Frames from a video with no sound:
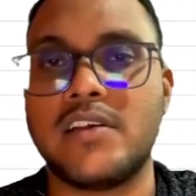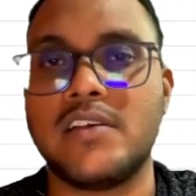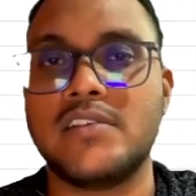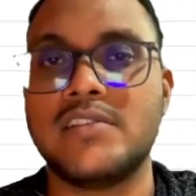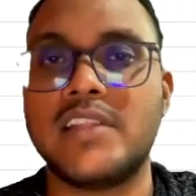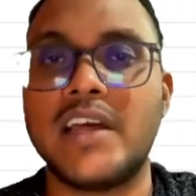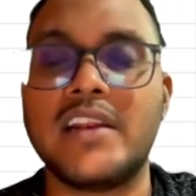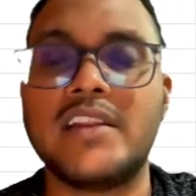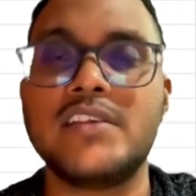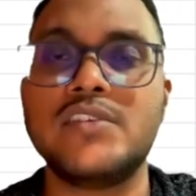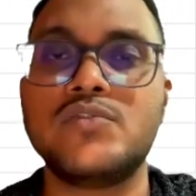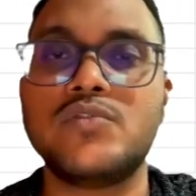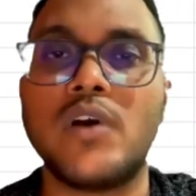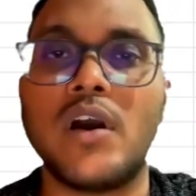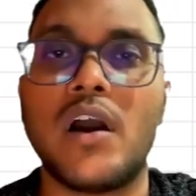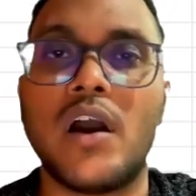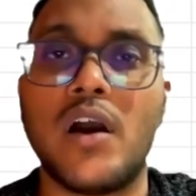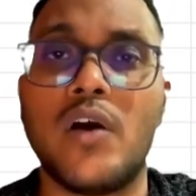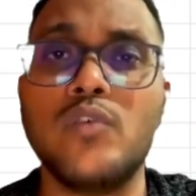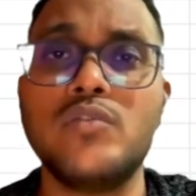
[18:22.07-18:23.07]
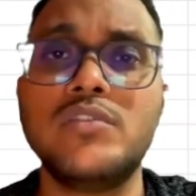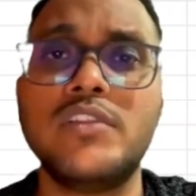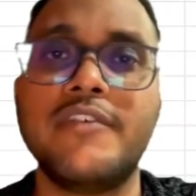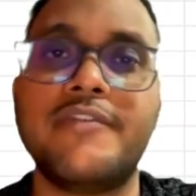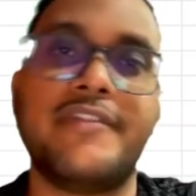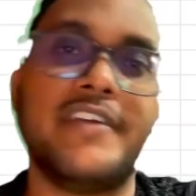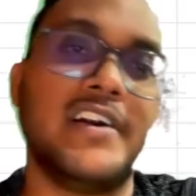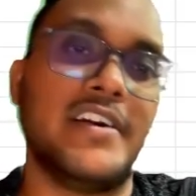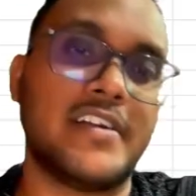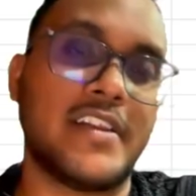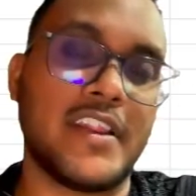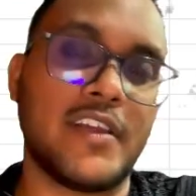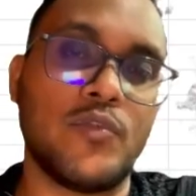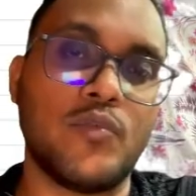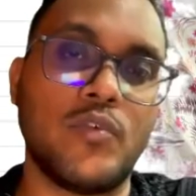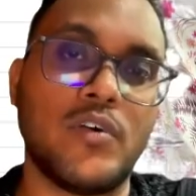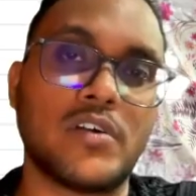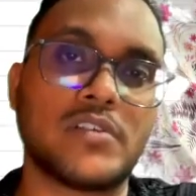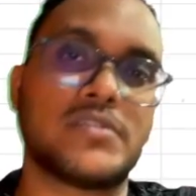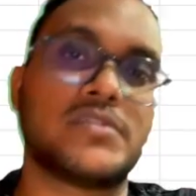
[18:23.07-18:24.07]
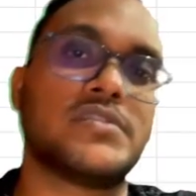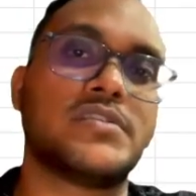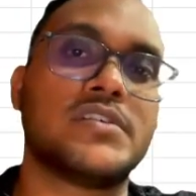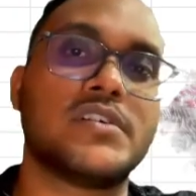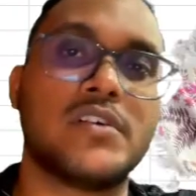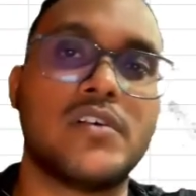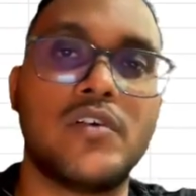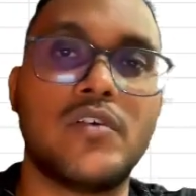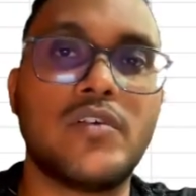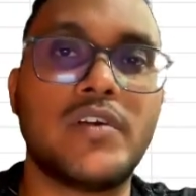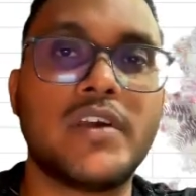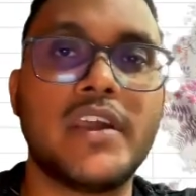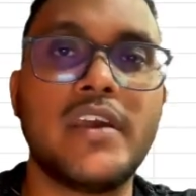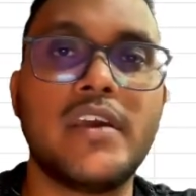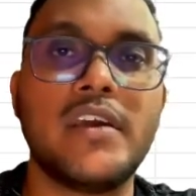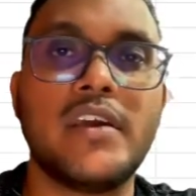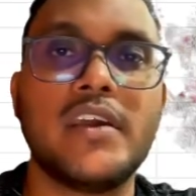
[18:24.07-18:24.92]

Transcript: That is how the filtering works. Okay.